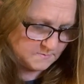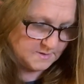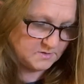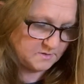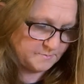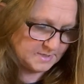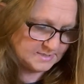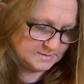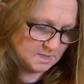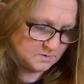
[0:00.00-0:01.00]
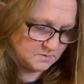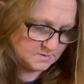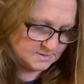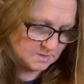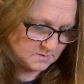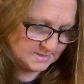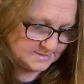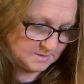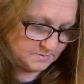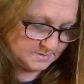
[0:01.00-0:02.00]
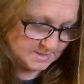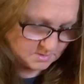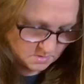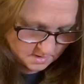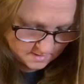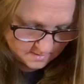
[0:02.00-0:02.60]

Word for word: these are the best seller. So let's see what these are.